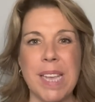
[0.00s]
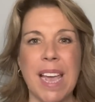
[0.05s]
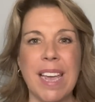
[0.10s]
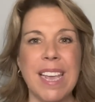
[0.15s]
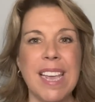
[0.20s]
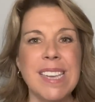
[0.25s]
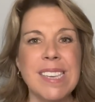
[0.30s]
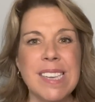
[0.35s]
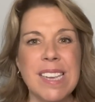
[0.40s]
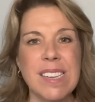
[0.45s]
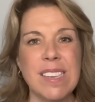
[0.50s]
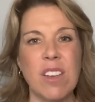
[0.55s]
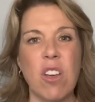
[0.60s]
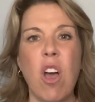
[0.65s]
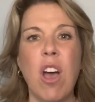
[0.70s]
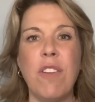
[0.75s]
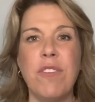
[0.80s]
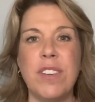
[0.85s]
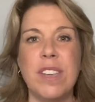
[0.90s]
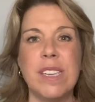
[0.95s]
I guess because the
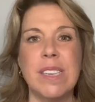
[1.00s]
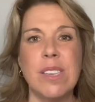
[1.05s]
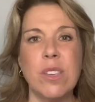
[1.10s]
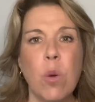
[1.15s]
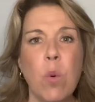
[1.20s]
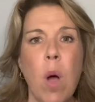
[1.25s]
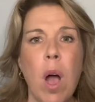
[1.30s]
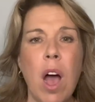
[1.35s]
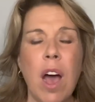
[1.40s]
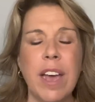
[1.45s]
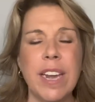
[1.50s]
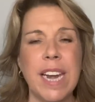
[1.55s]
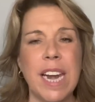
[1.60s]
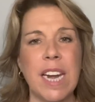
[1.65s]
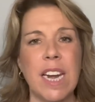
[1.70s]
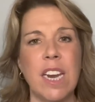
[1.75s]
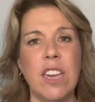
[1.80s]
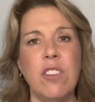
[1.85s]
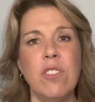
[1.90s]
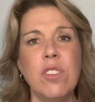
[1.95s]
coffee is so hot,
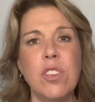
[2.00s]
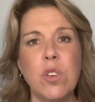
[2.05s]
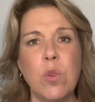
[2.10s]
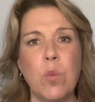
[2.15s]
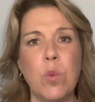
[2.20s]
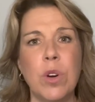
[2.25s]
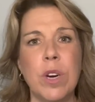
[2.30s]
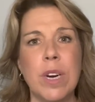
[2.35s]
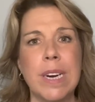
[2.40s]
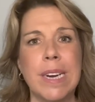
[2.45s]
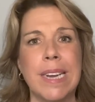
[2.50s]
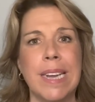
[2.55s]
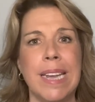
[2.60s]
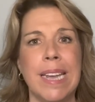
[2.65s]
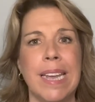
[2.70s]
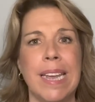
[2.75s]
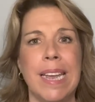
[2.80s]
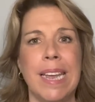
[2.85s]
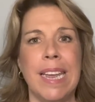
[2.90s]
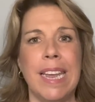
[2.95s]
and I used to work
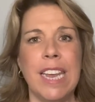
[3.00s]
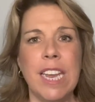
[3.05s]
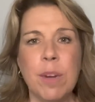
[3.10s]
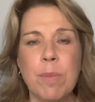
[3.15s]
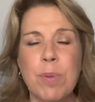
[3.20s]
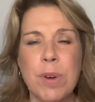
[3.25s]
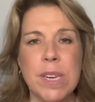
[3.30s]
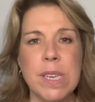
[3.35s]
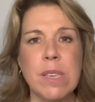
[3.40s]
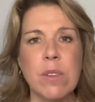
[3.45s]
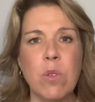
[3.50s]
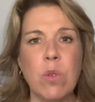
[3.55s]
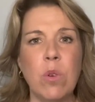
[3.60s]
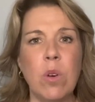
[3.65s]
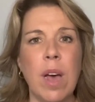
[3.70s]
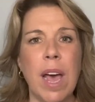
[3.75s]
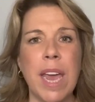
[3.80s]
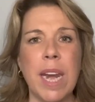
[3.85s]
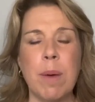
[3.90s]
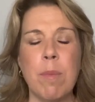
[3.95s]
in
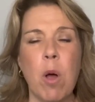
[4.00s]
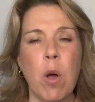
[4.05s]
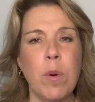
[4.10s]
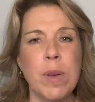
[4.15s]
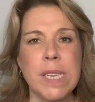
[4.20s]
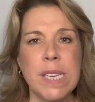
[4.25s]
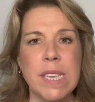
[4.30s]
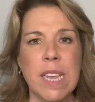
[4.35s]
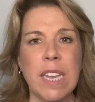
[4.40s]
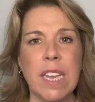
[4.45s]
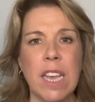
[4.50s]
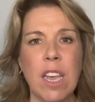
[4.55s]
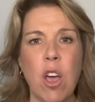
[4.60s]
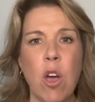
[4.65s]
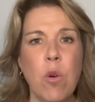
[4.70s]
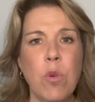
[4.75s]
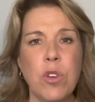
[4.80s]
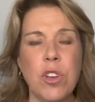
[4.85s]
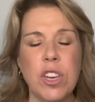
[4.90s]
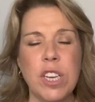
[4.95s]
preschool and I'm always thinking,
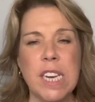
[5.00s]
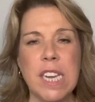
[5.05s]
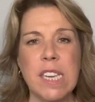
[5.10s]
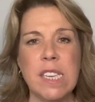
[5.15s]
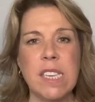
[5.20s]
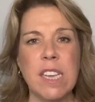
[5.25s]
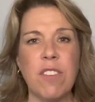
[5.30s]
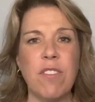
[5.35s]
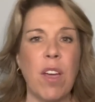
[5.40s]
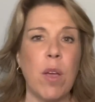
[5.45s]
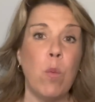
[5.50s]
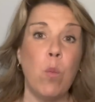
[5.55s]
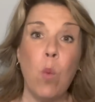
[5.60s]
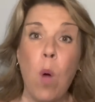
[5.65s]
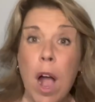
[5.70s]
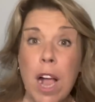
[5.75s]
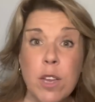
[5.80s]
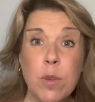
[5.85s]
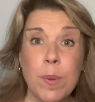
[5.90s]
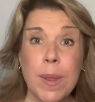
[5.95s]
oh goodness, if I
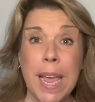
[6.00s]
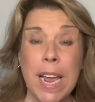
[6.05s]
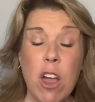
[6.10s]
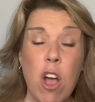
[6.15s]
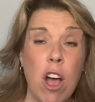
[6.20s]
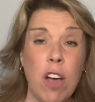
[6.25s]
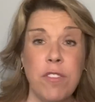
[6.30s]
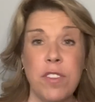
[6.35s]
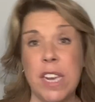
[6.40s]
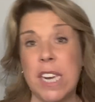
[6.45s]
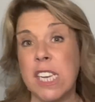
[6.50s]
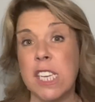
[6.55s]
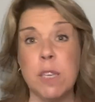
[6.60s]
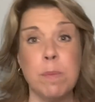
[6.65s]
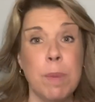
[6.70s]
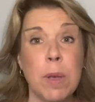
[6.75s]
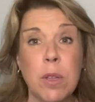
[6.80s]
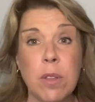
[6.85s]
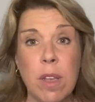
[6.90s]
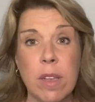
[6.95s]
walked with that coffee and it
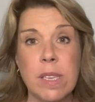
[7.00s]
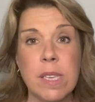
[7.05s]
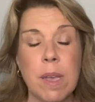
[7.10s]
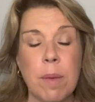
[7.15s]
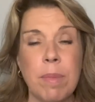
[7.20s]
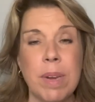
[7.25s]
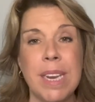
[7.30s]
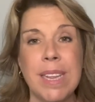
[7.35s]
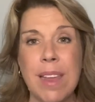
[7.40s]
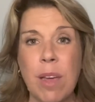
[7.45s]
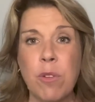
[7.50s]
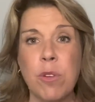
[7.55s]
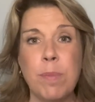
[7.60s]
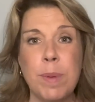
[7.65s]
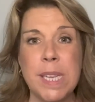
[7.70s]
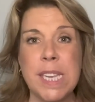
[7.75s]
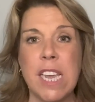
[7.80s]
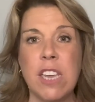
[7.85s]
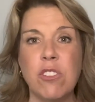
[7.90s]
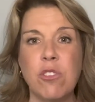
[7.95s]
spilled on somebody, that would be
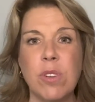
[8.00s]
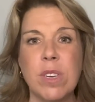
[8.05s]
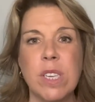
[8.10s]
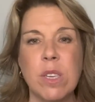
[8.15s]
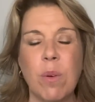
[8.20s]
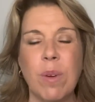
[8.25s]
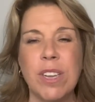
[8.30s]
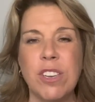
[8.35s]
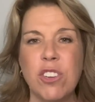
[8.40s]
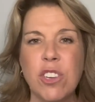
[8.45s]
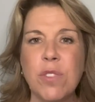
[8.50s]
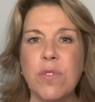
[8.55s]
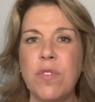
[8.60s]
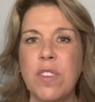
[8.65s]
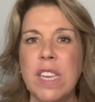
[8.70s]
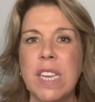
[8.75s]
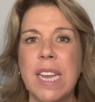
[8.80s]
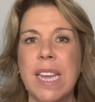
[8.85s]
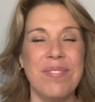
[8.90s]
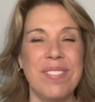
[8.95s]
dangerous. So I just
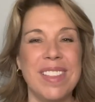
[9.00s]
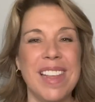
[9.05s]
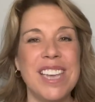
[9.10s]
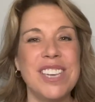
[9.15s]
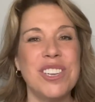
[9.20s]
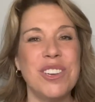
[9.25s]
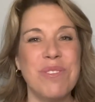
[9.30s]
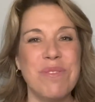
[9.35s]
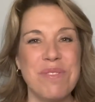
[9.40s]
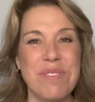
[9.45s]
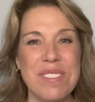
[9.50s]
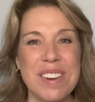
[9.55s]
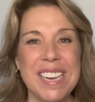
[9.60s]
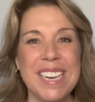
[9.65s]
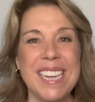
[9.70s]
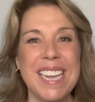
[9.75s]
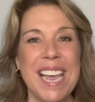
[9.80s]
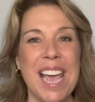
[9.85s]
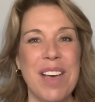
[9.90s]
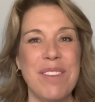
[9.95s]
feel like they should
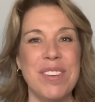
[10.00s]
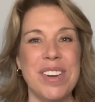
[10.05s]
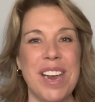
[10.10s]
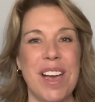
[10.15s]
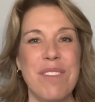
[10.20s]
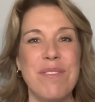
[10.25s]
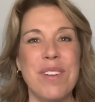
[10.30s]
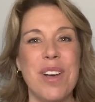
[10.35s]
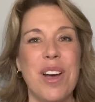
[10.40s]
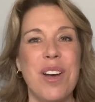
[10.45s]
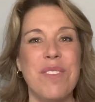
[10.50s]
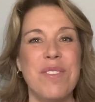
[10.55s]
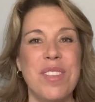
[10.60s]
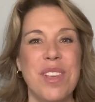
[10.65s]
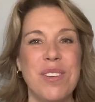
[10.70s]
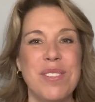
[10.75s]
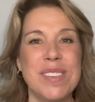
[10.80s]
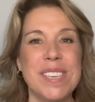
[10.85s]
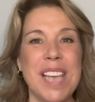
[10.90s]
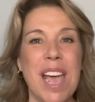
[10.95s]
really have enough of
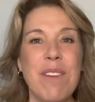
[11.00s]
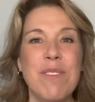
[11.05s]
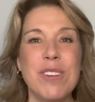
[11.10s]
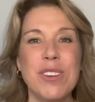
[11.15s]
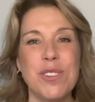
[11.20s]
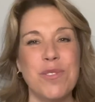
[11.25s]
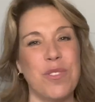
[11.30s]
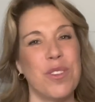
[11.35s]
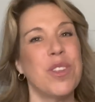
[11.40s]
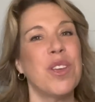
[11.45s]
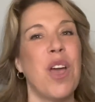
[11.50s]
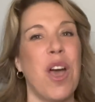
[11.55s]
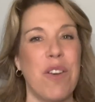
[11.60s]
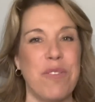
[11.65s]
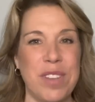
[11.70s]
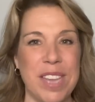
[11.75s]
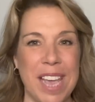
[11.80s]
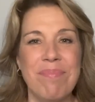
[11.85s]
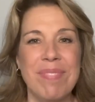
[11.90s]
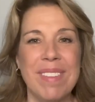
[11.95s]
those covers for the
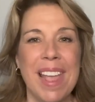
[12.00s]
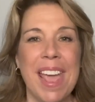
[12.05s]
coffee cup.